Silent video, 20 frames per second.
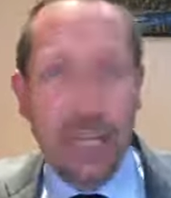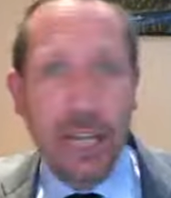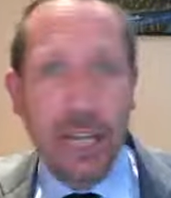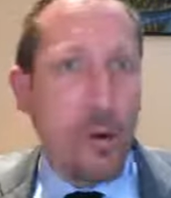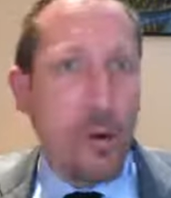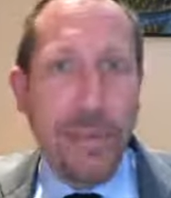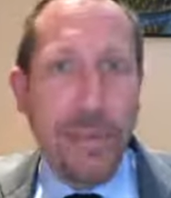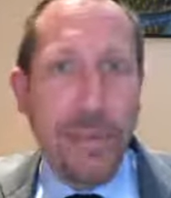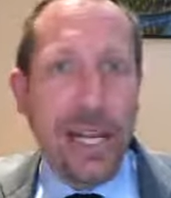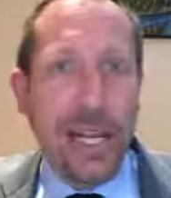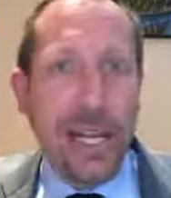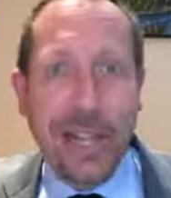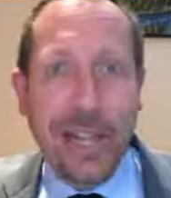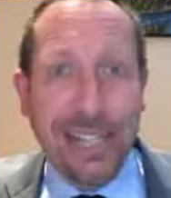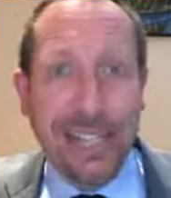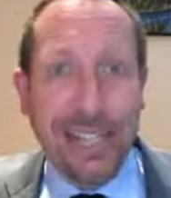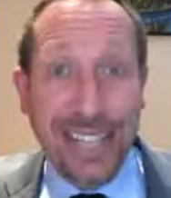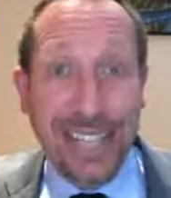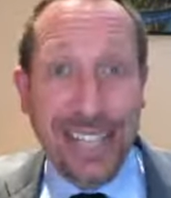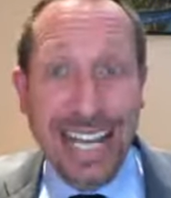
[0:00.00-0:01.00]
there were many
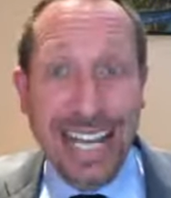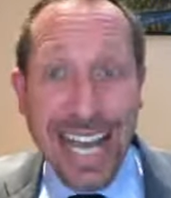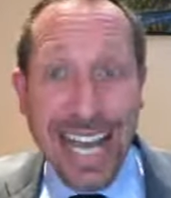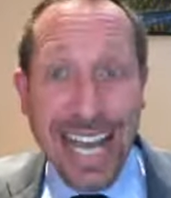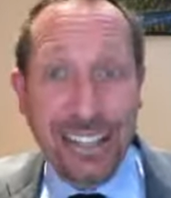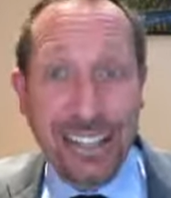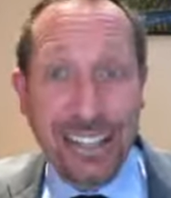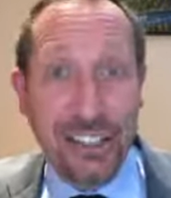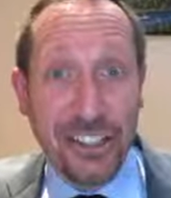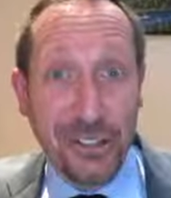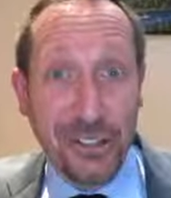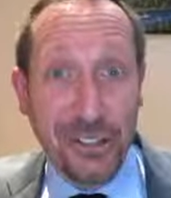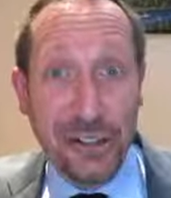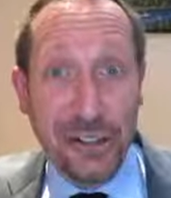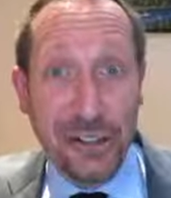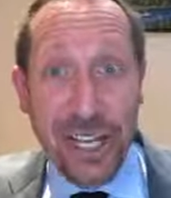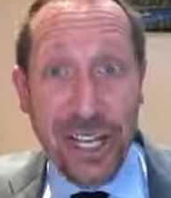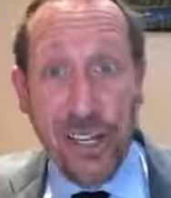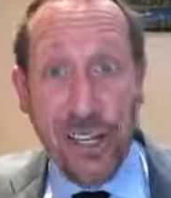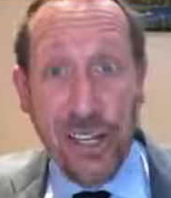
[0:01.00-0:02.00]
things that he had to
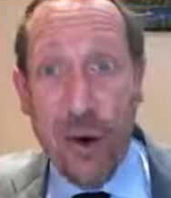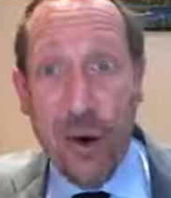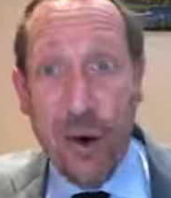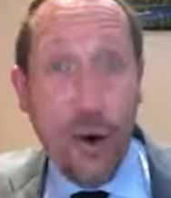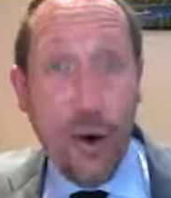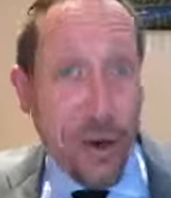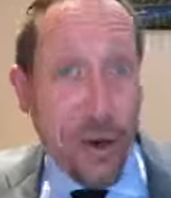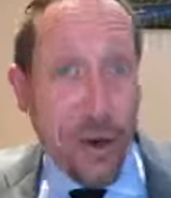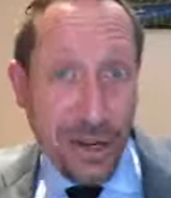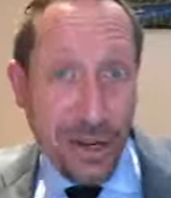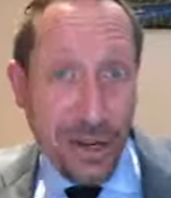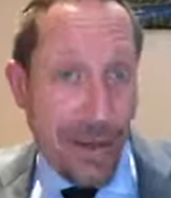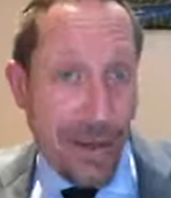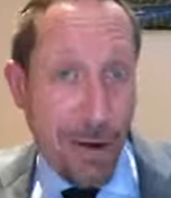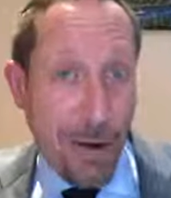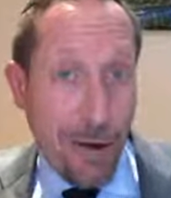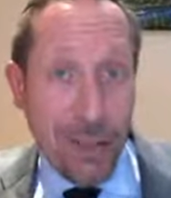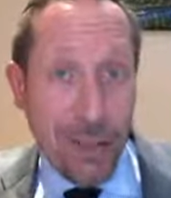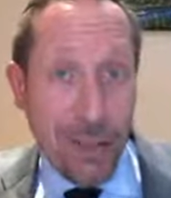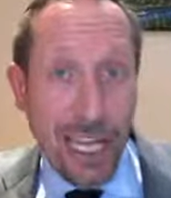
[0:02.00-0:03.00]
do that
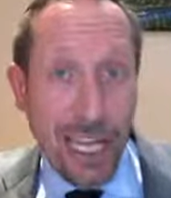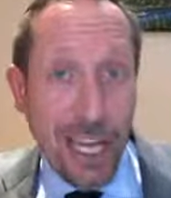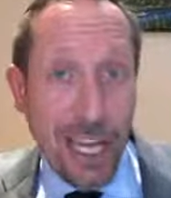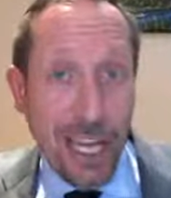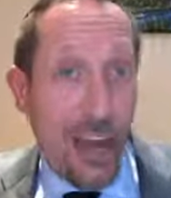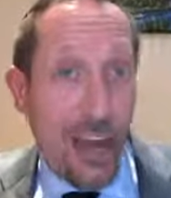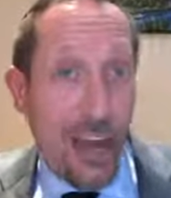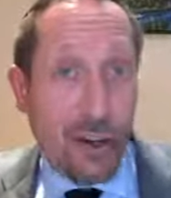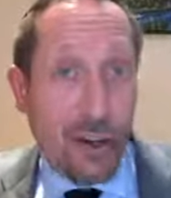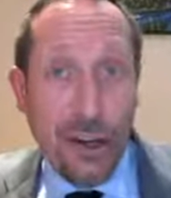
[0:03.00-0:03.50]
ordinarily,